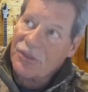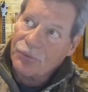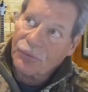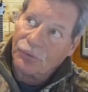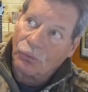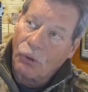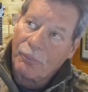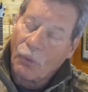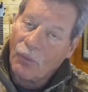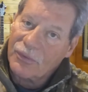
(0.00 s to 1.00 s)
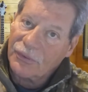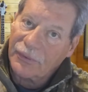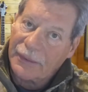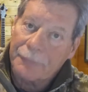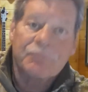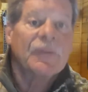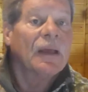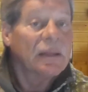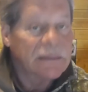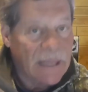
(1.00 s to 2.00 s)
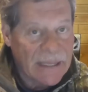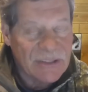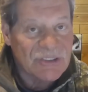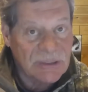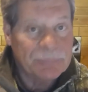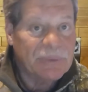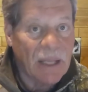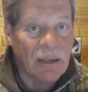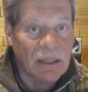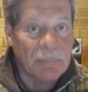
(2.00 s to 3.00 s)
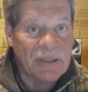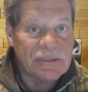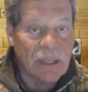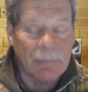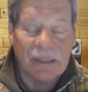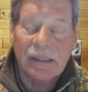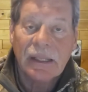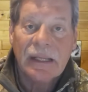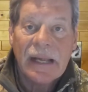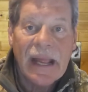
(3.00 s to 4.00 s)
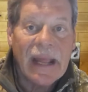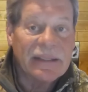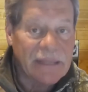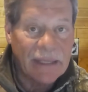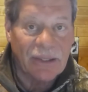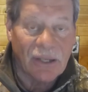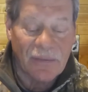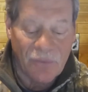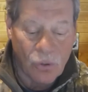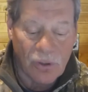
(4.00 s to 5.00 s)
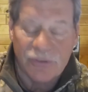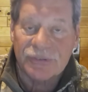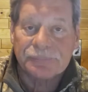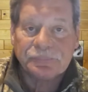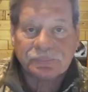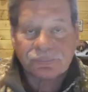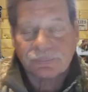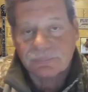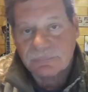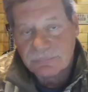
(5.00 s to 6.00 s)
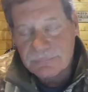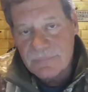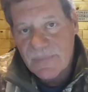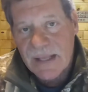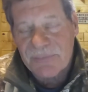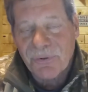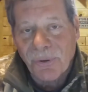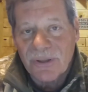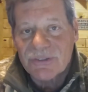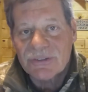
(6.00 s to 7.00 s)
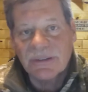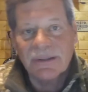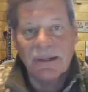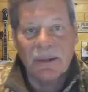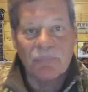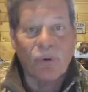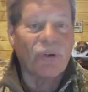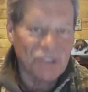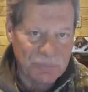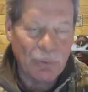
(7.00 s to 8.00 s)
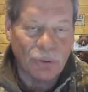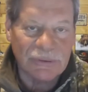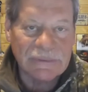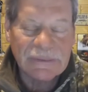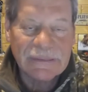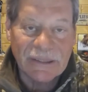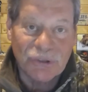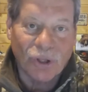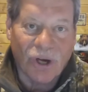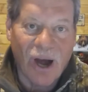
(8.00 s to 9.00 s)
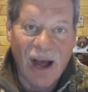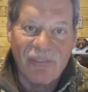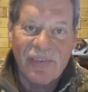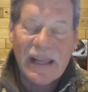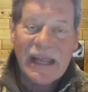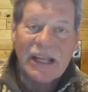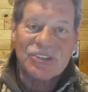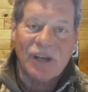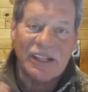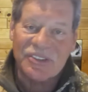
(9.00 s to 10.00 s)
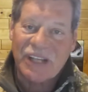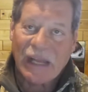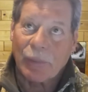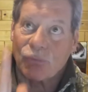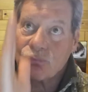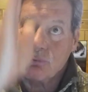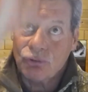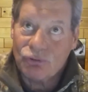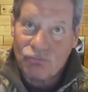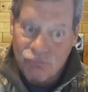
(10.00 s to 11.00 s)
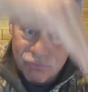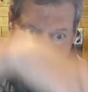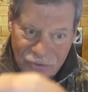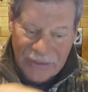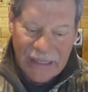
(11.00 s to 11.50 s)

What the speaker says: he threw the rope over the limb, tied a slip knot onto my stomach, and tied it onto the horse. And of course, the horse spooked and took off. And so I just kind of went whoop, whoop.